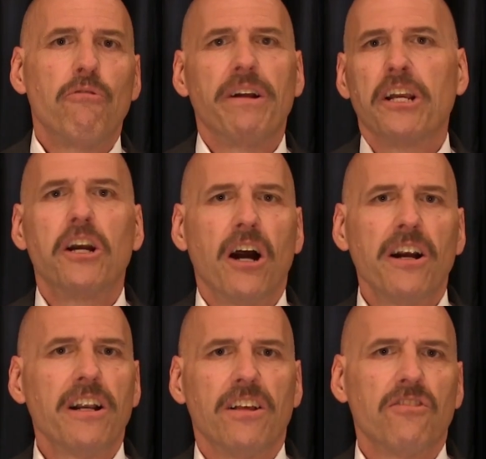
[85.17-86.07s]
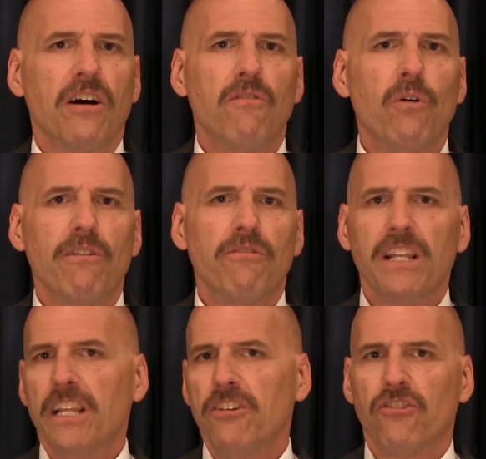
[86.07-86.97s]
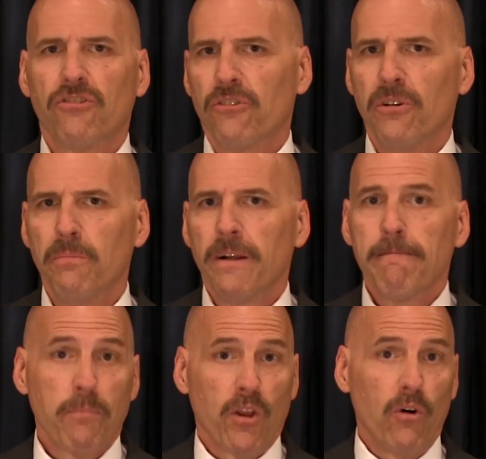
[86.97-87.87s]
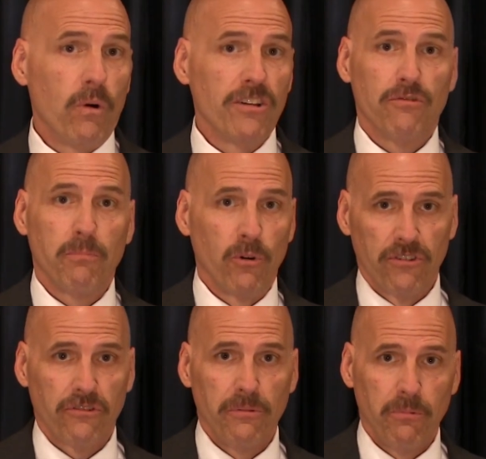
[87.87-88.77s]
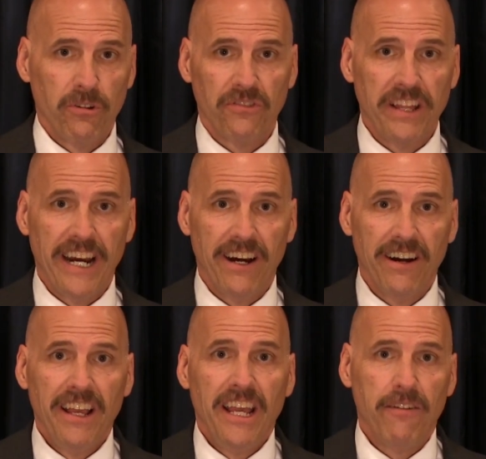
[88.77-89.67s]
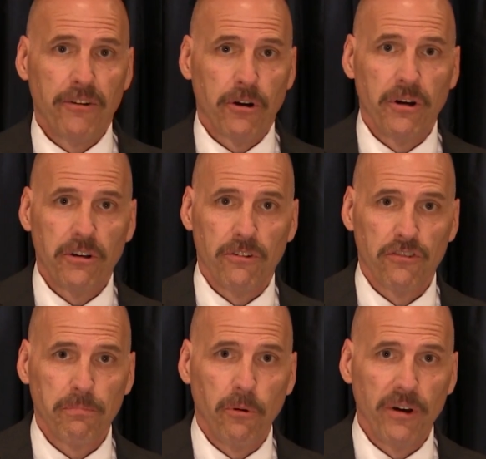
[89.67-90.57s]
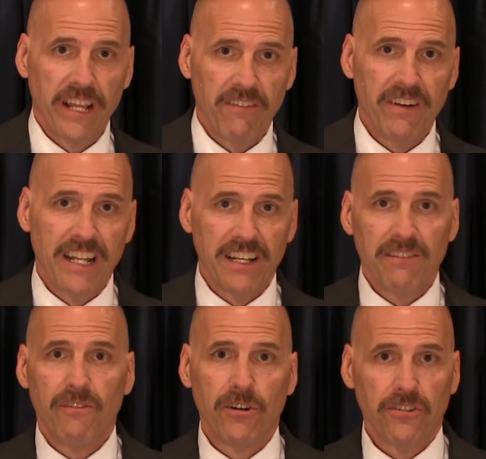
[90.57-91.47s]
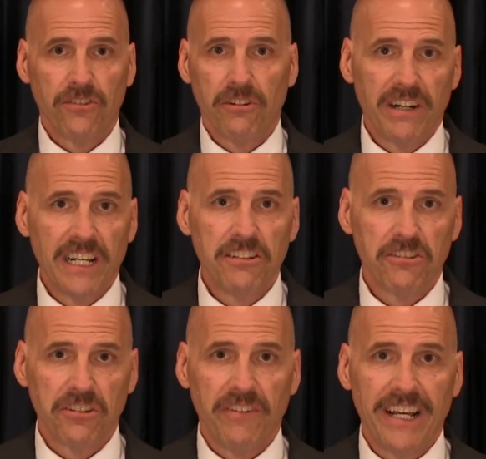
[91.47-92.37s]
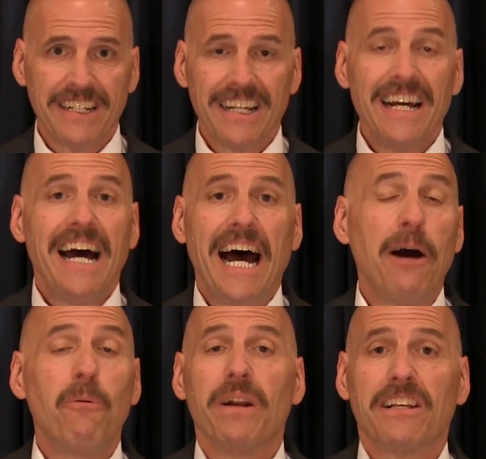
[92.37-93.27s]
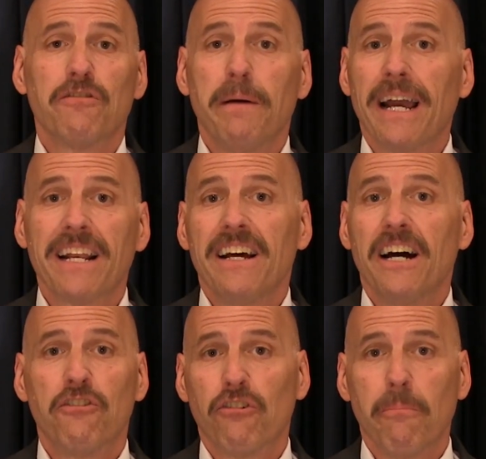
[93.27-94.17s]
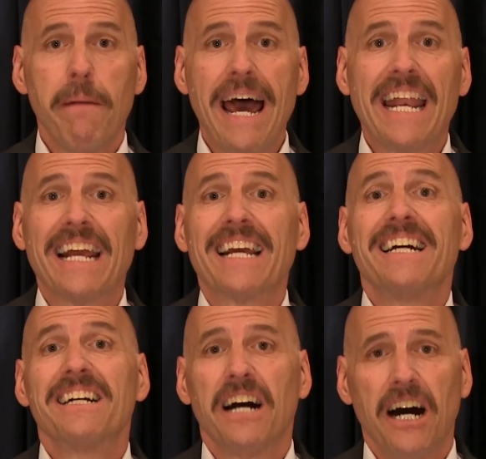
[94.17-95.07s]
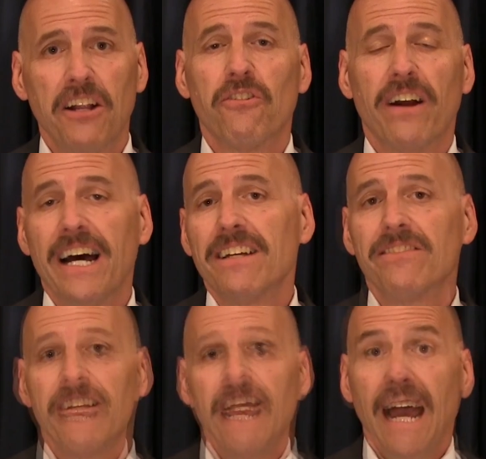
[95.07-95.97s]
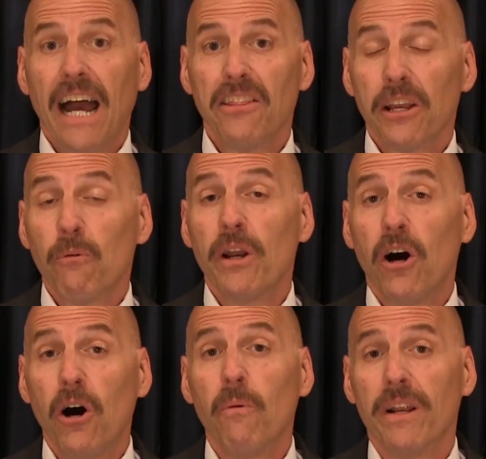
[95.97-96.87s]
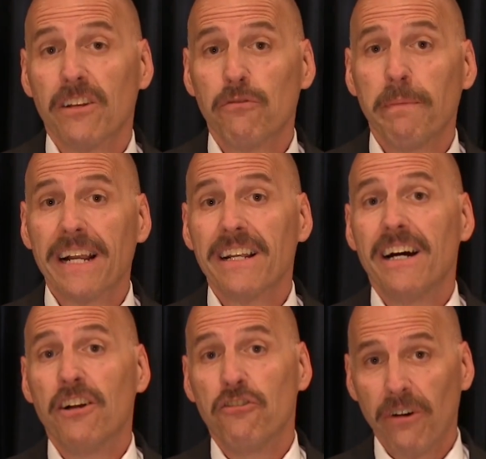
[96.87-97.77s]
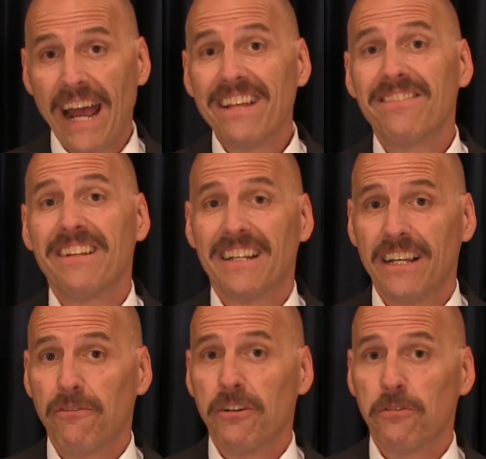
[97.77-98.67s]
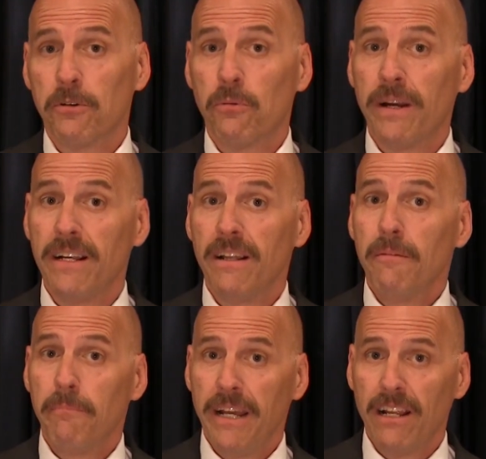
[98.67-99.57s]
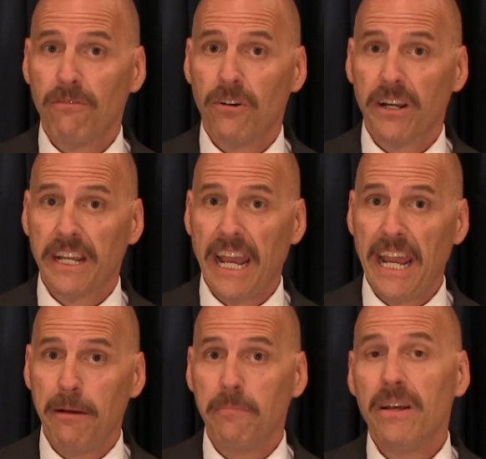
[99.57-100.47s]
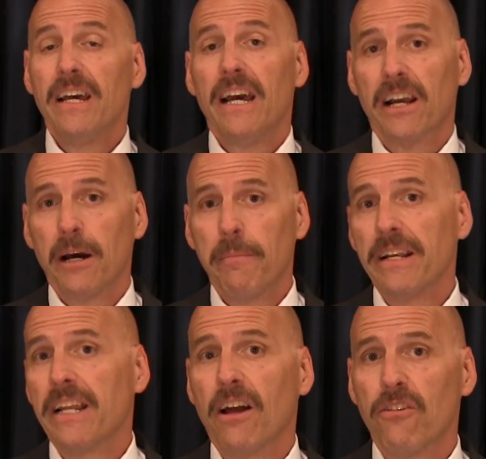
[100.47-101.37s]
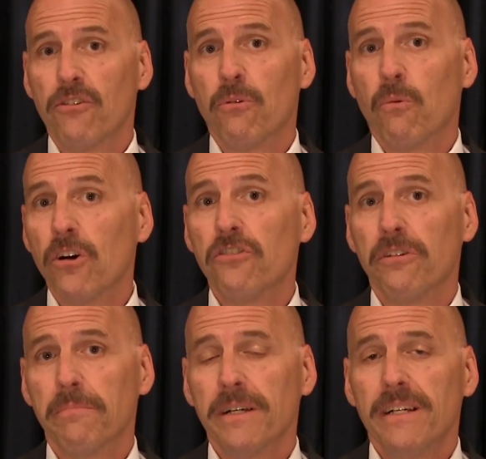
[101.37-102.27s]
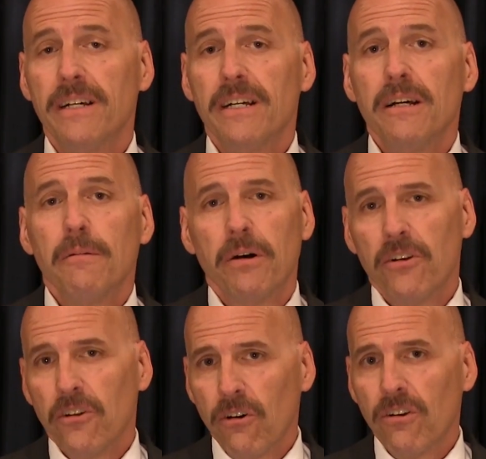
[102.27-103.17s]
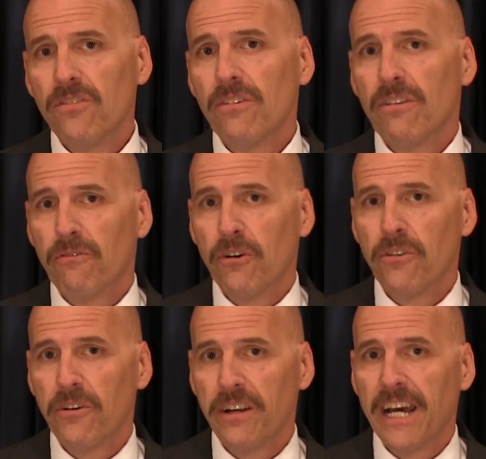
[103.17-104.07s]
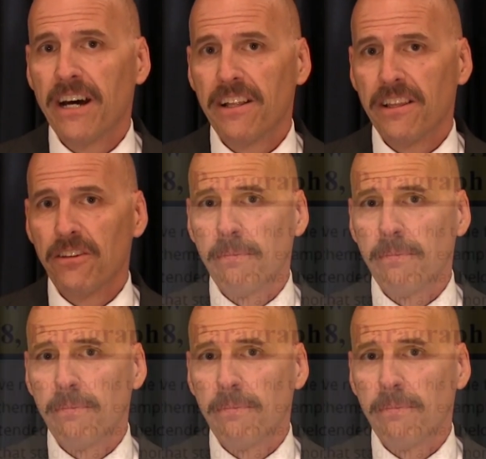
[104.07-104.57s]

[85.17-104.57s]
Regardless of what religious group or what sports group was there, if you're going to a sporting event versus a religious event, I would expect a dramatic contrast. I think we all would expect a drastic difference between meeting for a game and coming together to worship. But notice further down in this